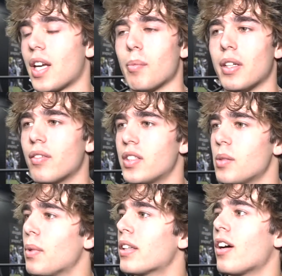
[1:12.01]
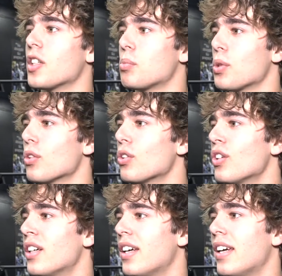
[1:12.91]
came in to visit me in the hospital,
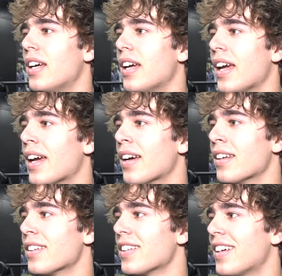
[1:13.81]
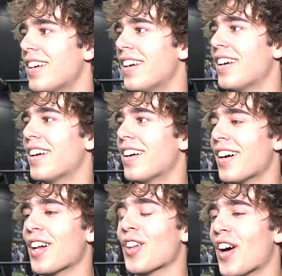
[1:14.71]
and
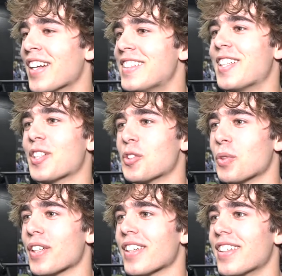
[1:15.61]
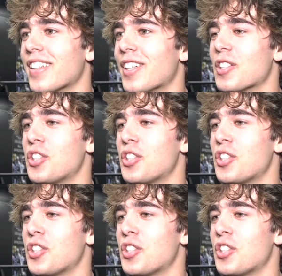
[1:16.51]
a lot of tears were, you know,